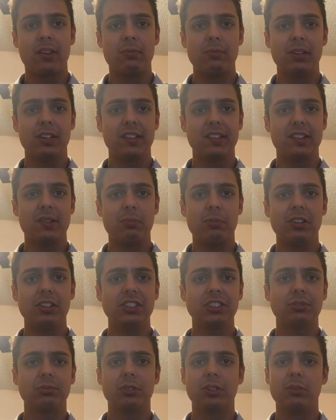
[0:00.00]
because the
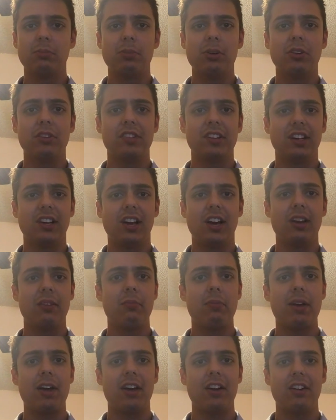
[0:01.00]
British were imposing
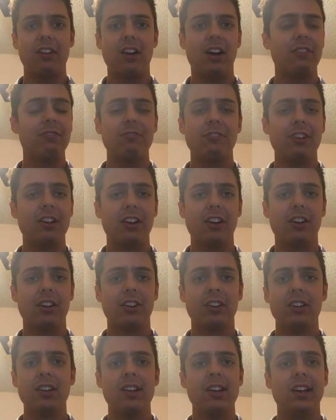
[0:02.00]
unfair